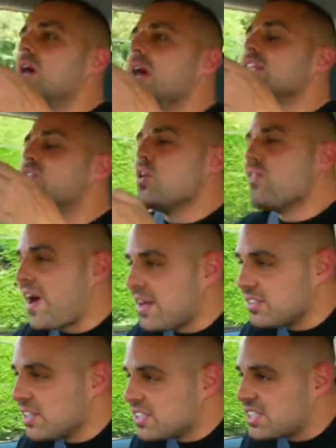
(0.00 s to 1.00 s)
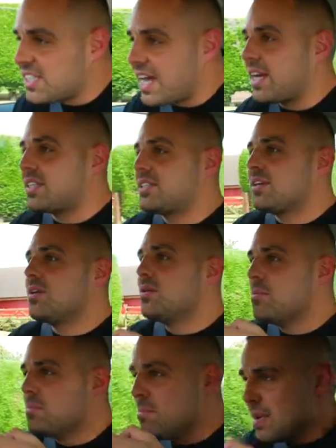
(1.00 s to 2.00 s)
In 2006,
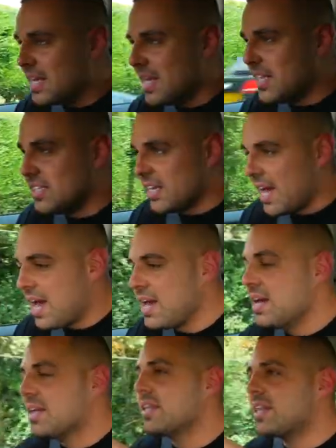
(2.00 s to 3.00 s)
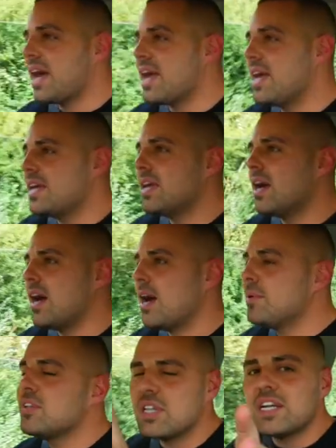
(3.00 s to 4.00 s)
Minis, yeah?
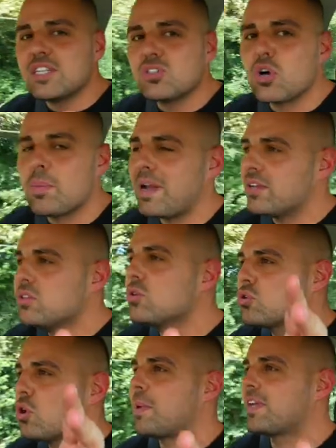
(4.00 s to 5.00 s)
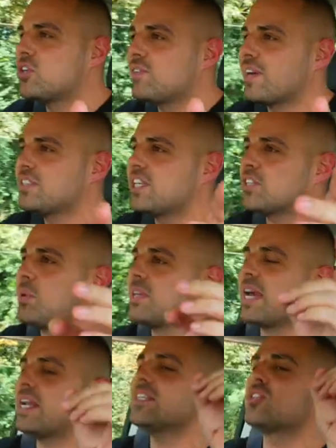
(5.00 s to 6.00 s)
Let's not talk about 2006 one
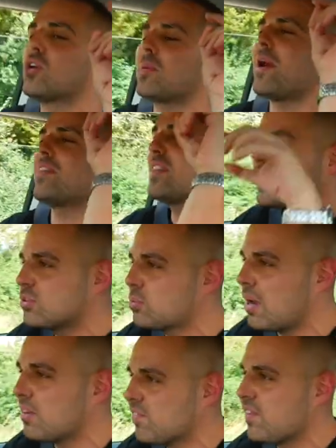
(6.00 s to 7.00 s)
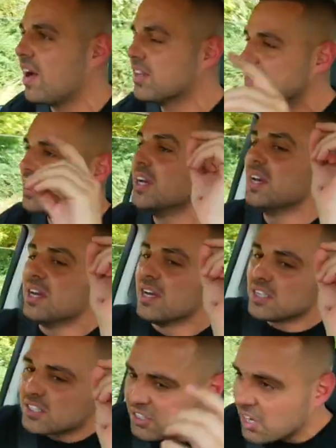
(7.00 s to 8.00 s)
yet, let's talk about this one first.
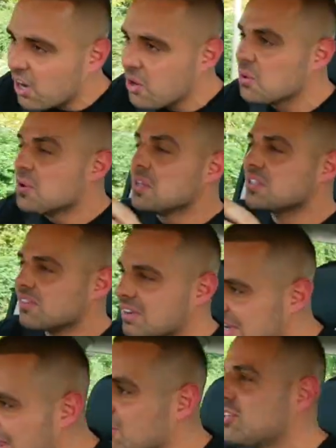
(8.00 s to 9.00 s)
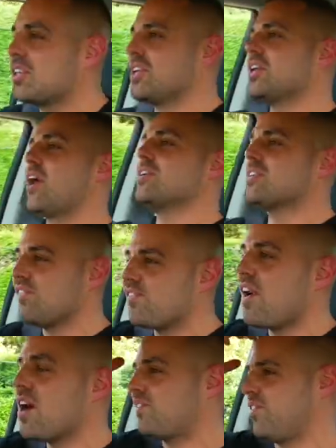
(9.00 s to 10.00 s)
So, something else that you notice, the
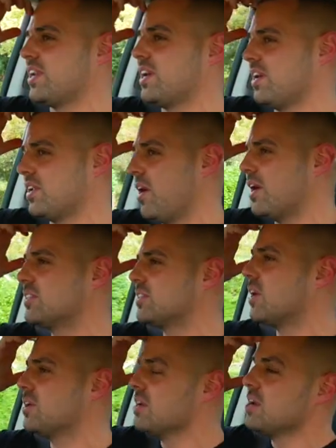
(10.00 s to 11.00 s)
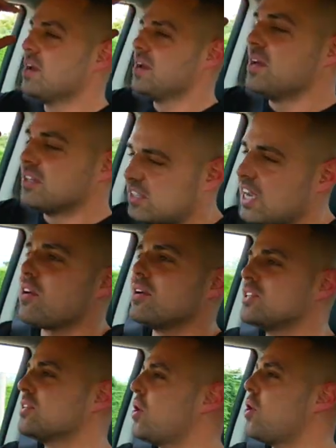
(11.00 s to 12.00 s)
third thing that I noticed, so
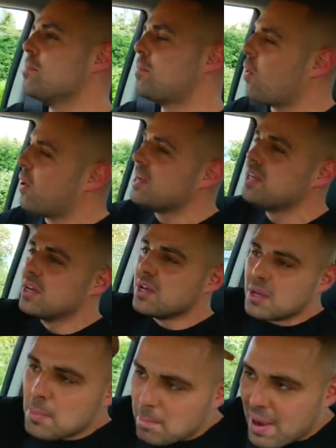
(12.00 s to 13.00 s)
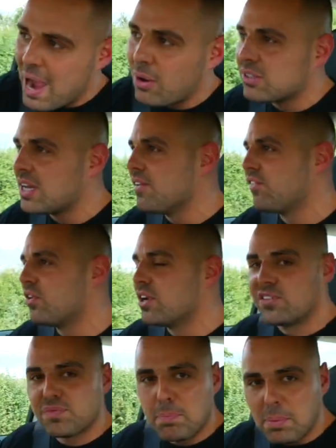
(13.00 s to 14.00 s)
steering's on point, power delivery
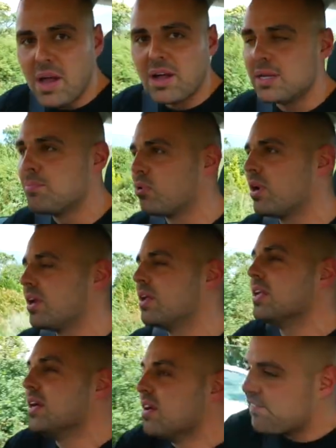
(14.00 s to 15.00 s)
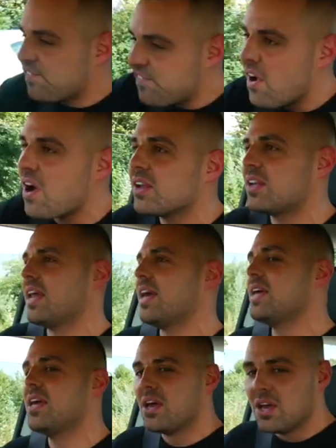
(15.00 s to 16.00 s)
is bloody brilliant.
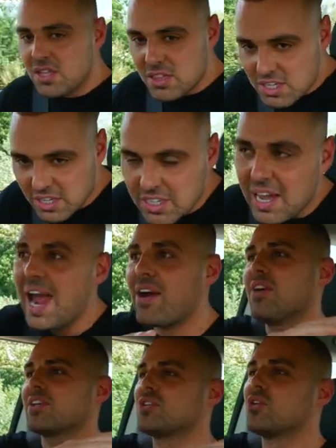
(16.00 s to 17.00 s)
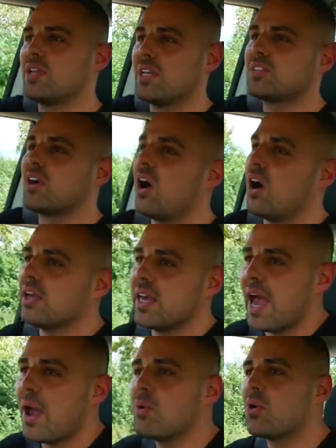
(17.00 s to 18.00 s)
Thirdly, the character of this car,
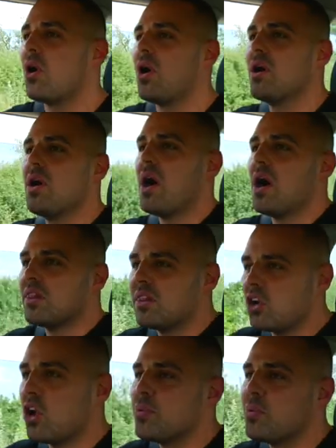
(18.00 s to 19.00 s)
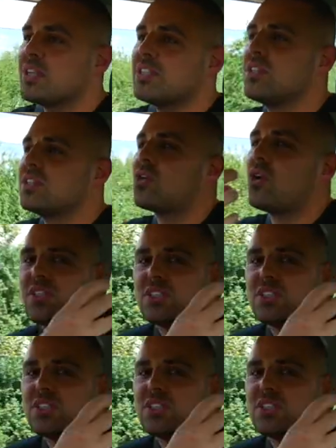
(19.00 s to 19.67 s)
yeah? We've got, the Cooper S's has got a